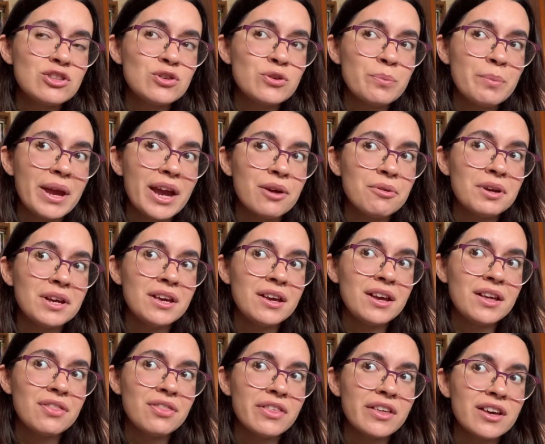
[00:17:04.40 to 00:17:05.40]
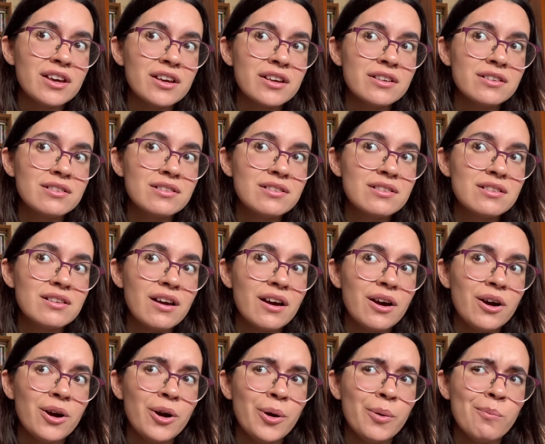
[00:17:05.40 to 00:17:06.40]
marry this,
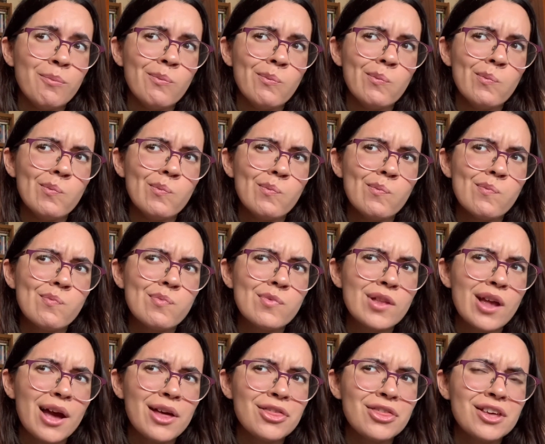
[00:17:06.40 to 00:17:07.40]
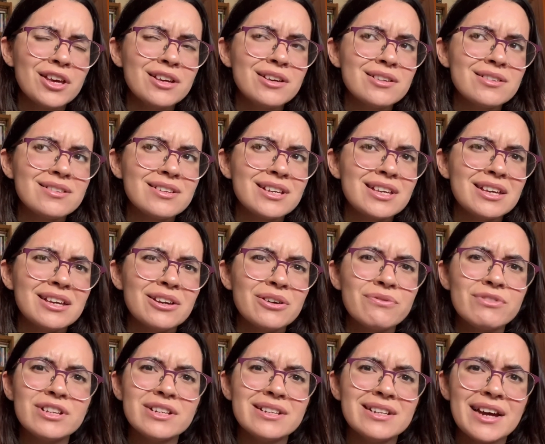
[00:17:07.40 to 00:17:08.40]
I think he's the king of
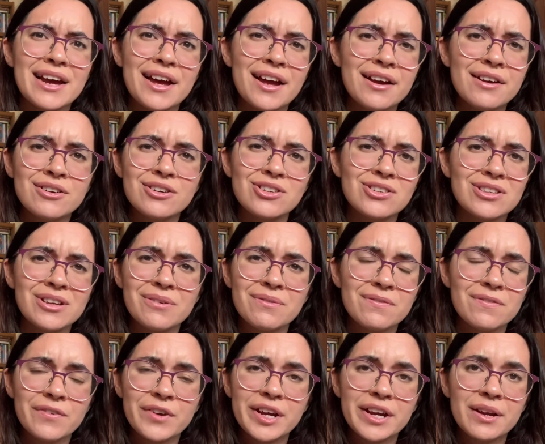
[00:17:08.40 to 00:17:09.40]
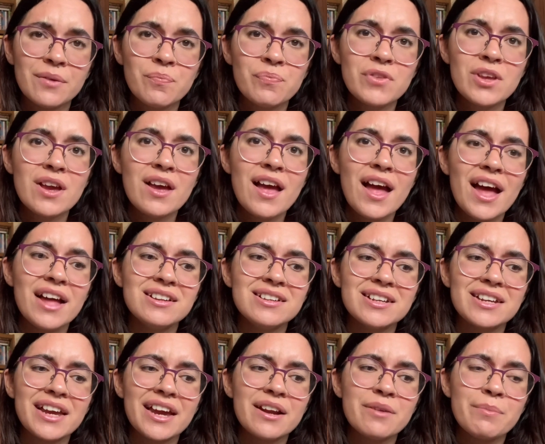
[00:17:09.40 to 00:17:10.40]
the dead or something, and they
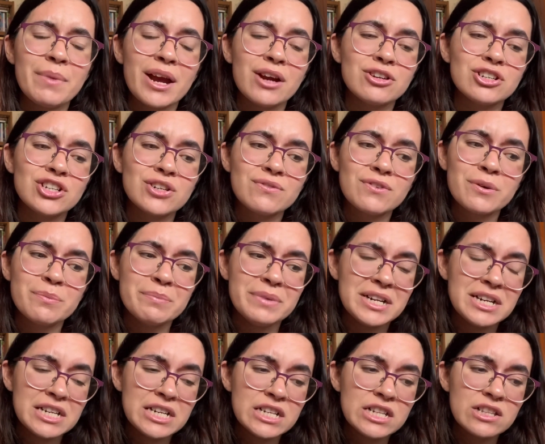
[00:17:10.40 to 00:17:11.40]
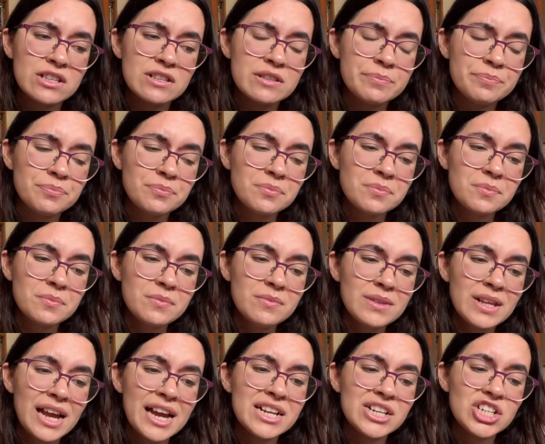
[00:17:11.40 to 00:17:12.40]
get a marriage of convenience,
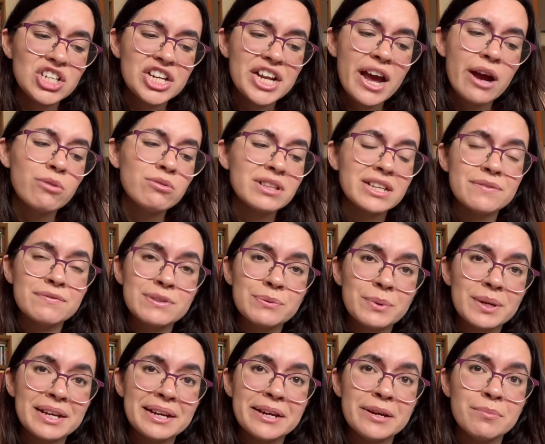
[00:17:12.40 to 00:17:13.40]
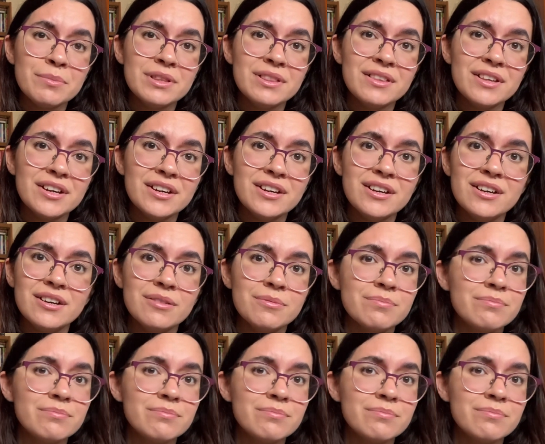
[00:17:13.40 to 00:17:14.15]
and she now lives with him in the